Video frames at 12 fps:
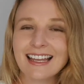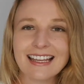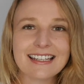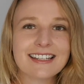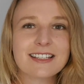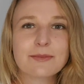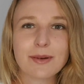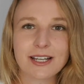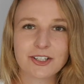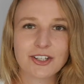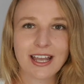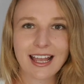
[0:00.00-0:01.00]
In as
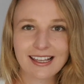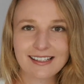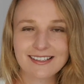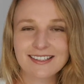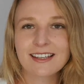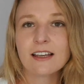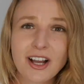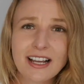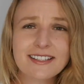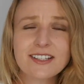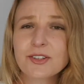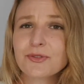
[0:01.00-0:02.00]
much as. Guys,
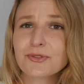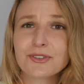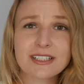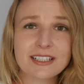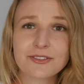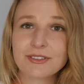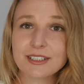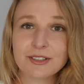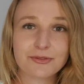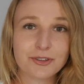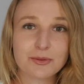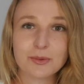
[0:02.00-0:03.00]
this is really
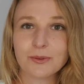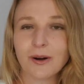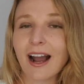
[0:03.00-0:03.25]
formal.